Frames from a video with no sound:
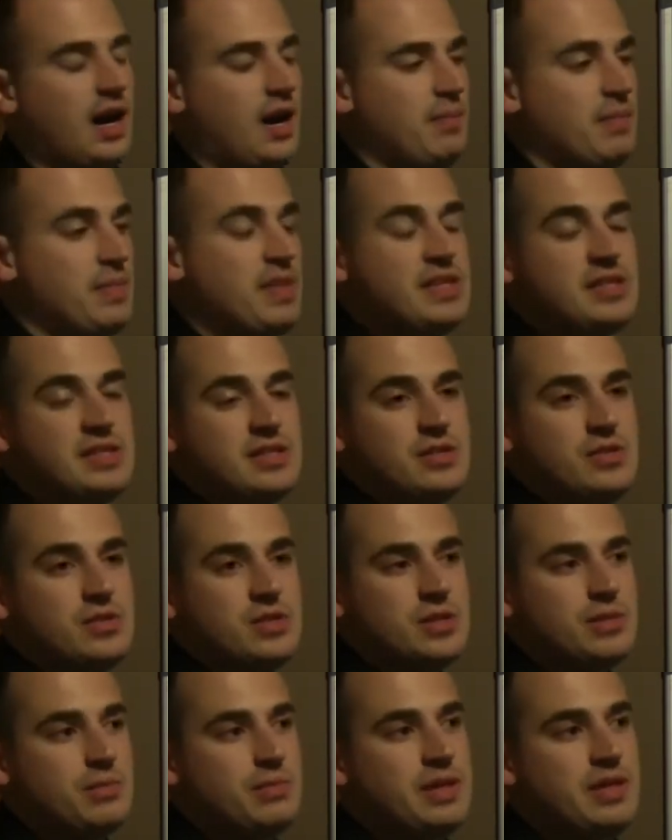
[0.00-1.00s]
This
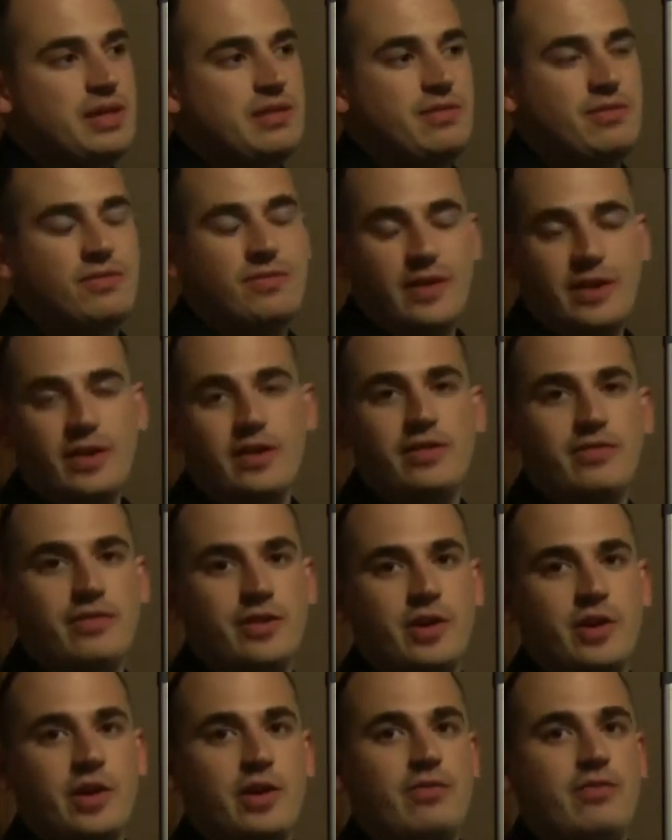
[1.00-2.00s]
used to be very,
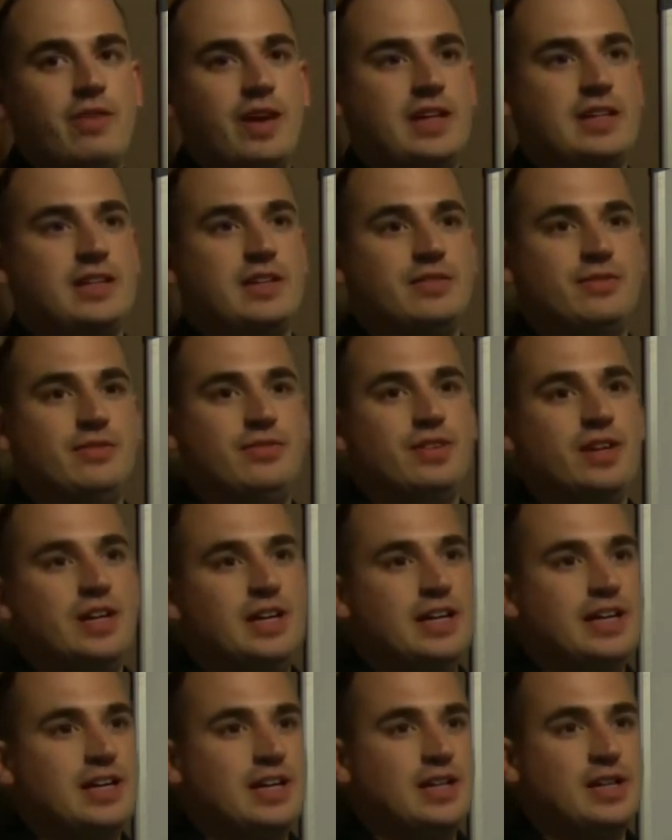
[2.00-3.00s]
very effective
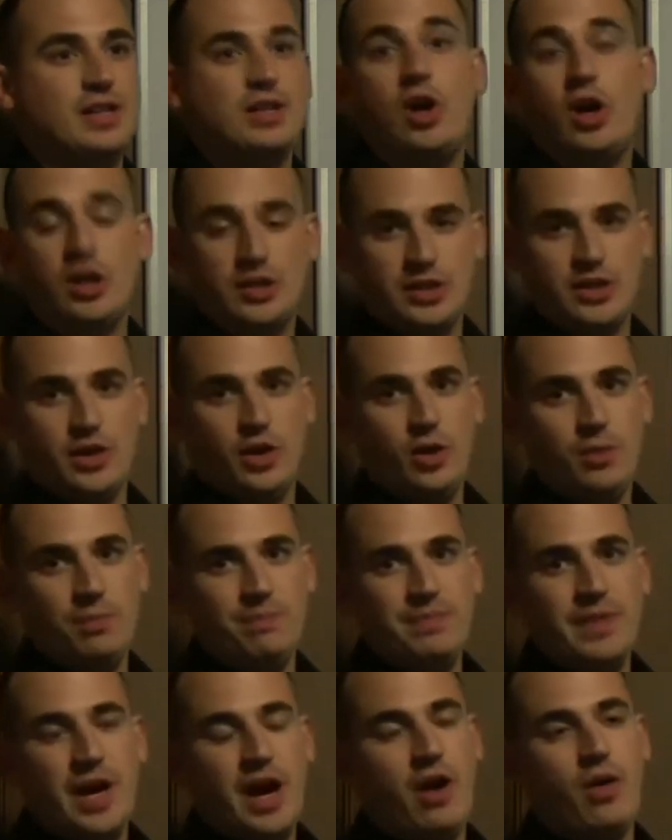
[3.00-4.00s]
long ago.
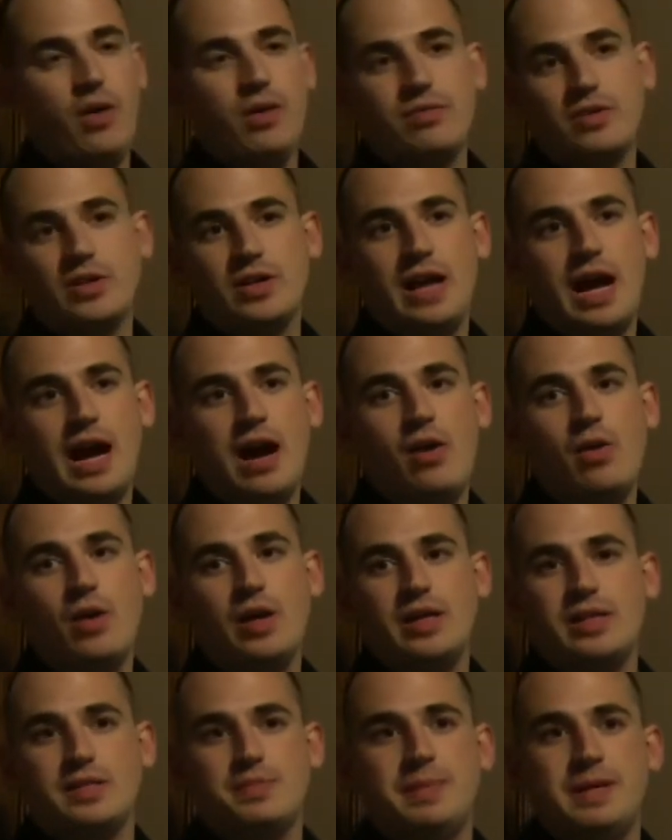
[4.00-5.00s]
However, now
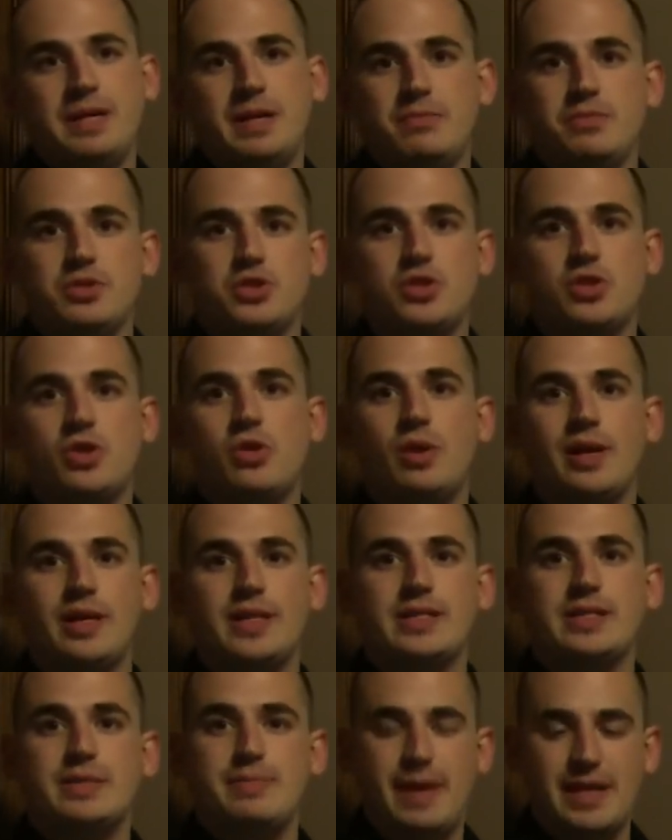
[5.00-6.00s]
it has become so
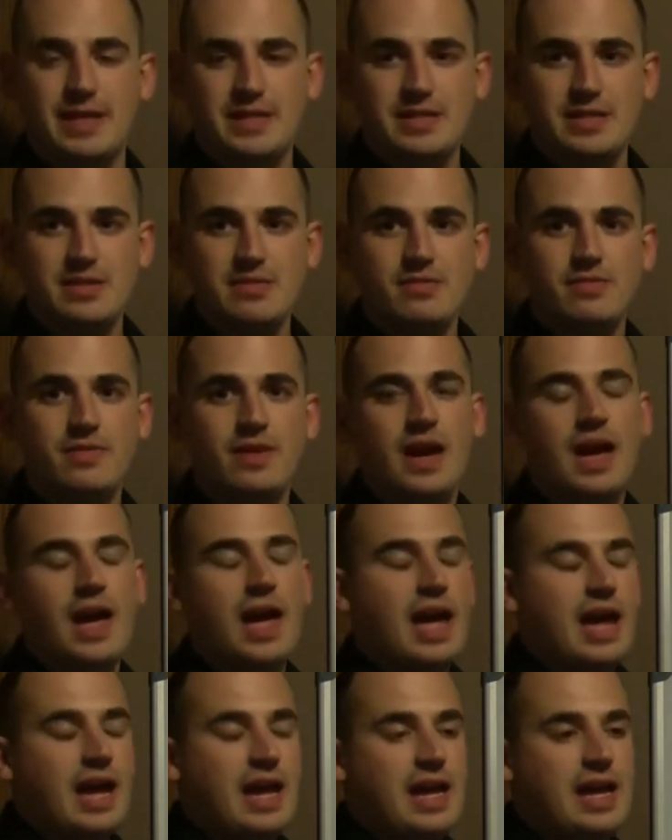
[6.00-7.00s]
expensive
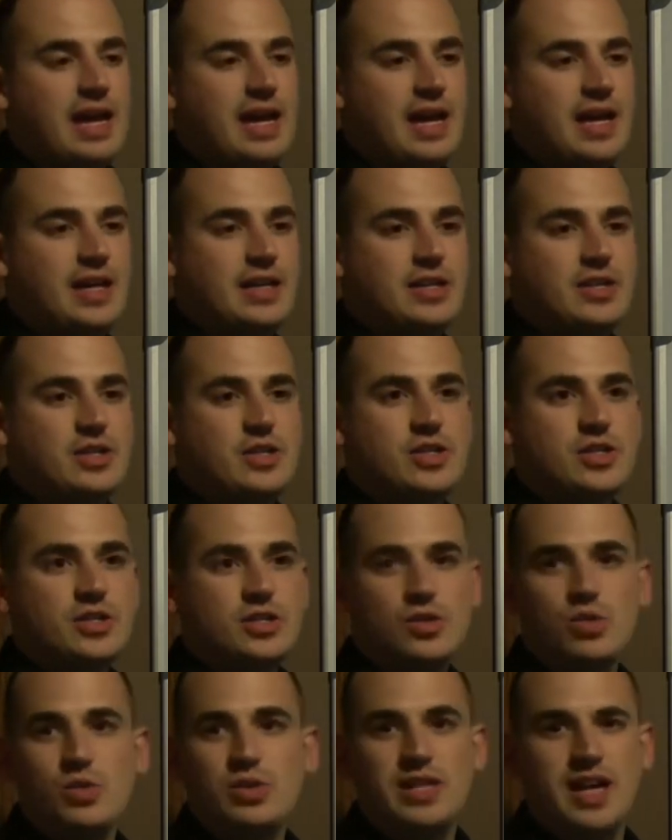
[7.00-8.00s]
and just
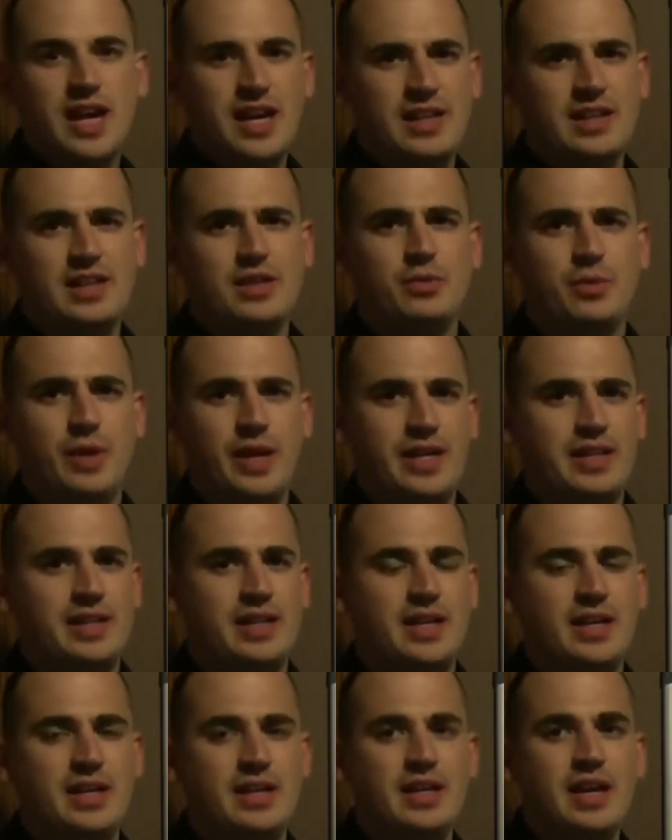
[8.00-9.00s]
so tightly
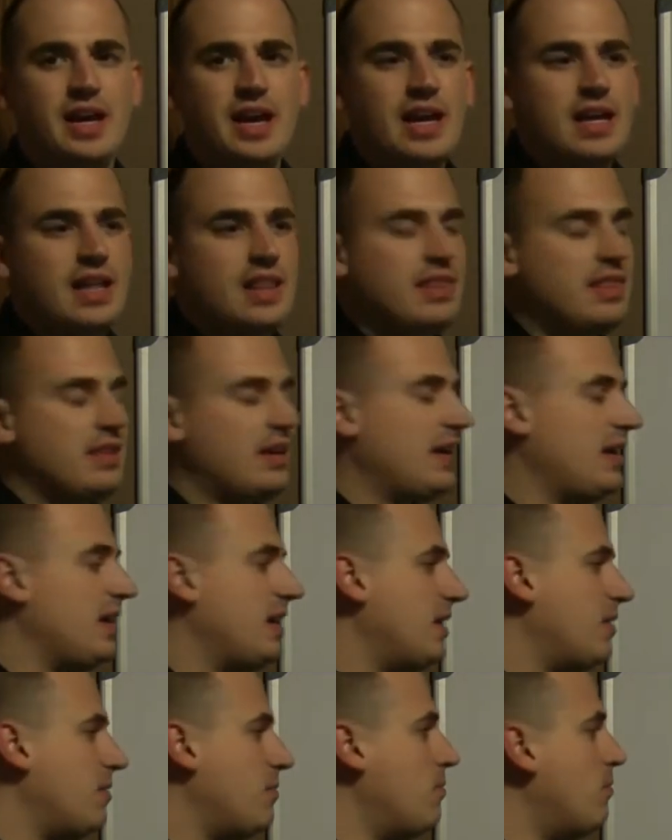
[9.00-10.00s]
regulated that
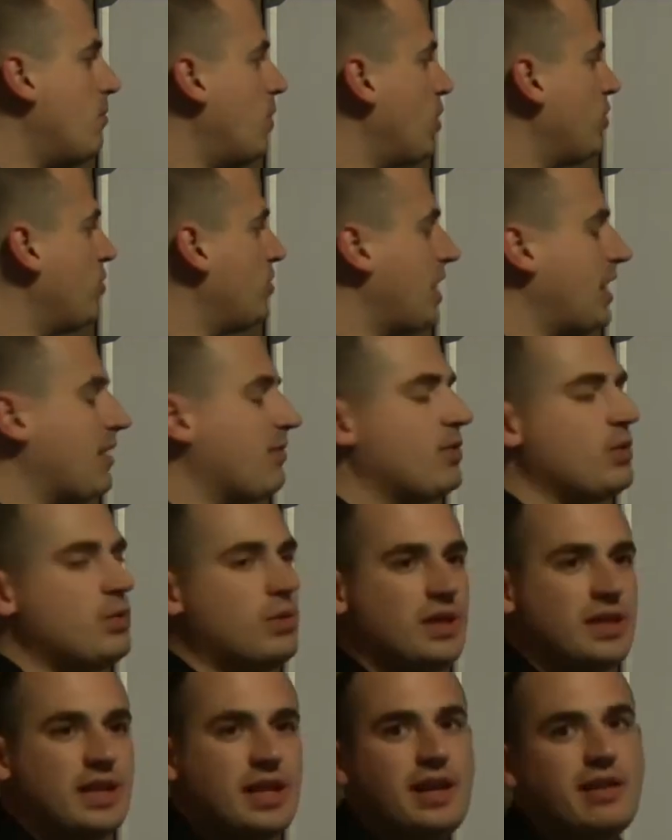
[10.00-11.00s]
most
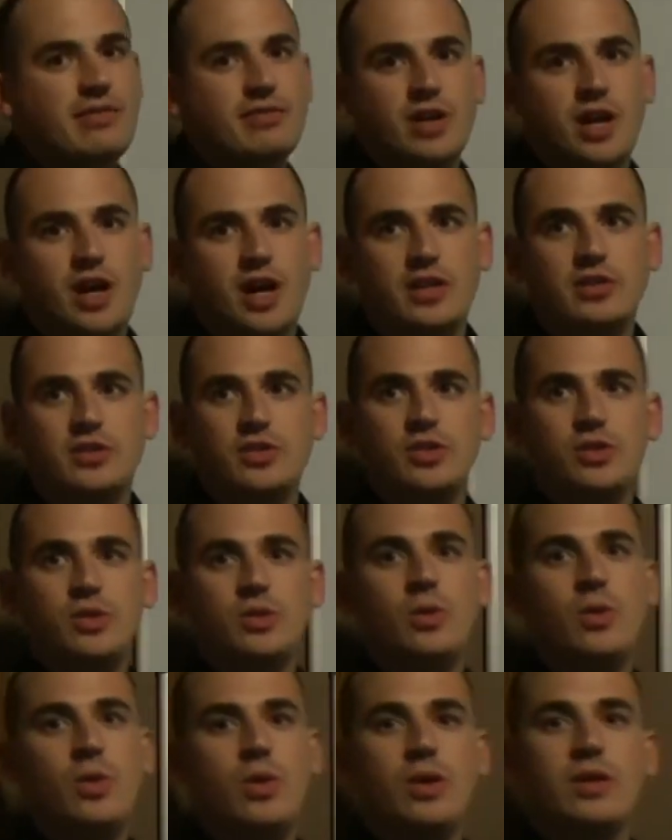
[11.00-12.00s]
everyone that I've talked to
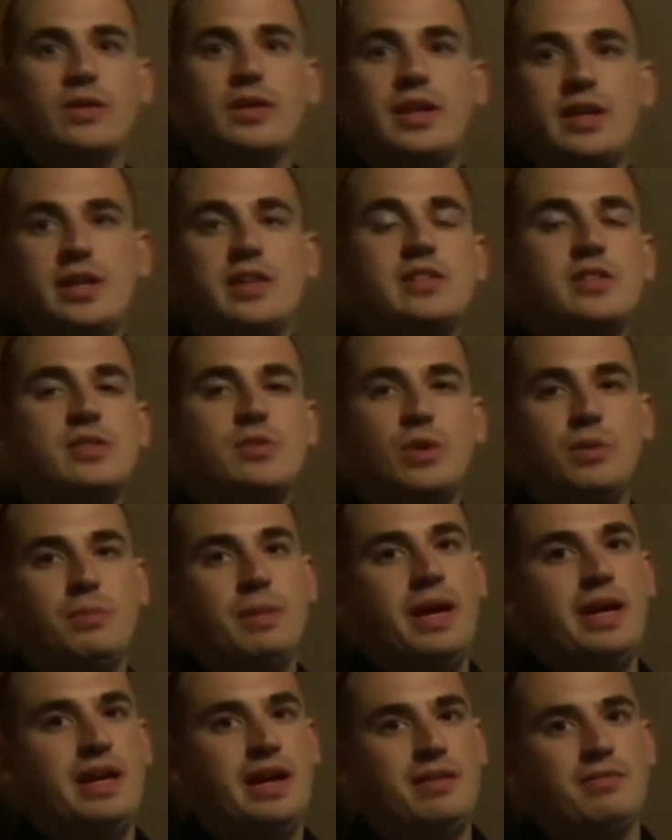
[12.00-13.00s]
or that is doing
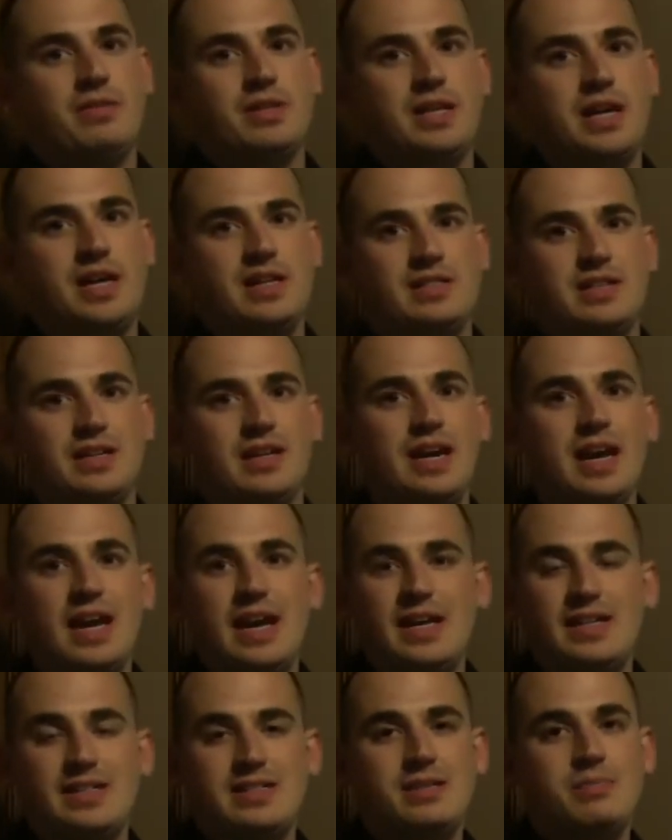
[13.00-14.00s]
paid advertising
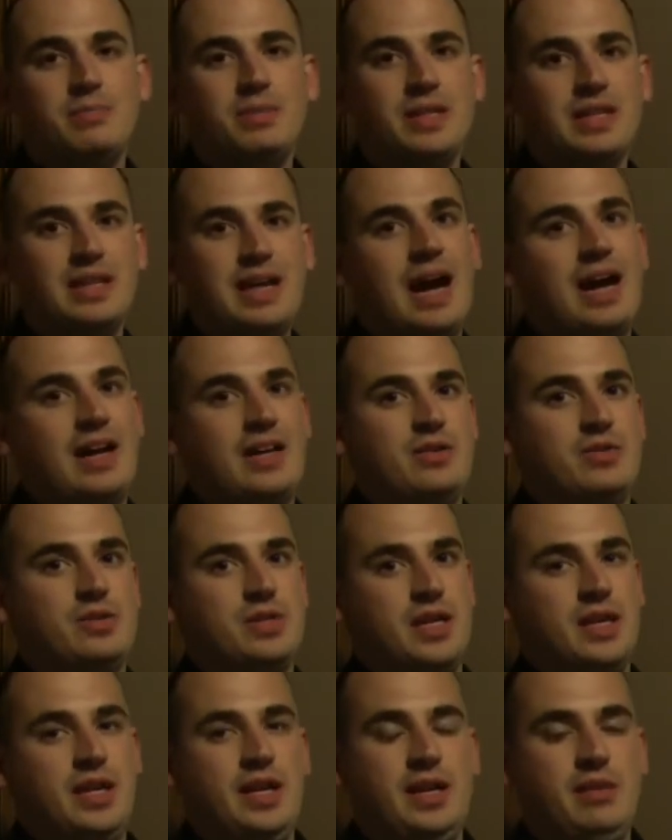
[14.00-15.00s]
is simply not
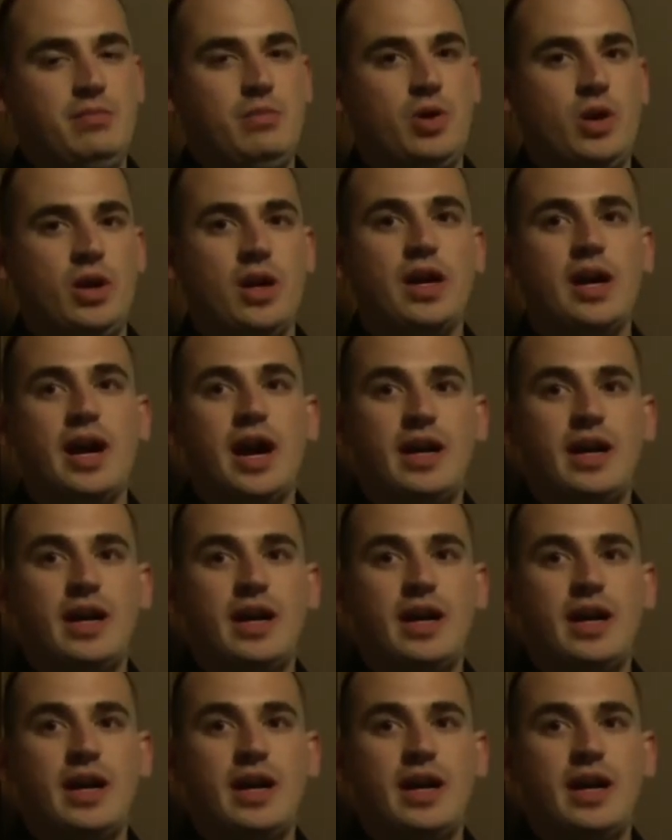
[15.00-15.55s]
using it anymore.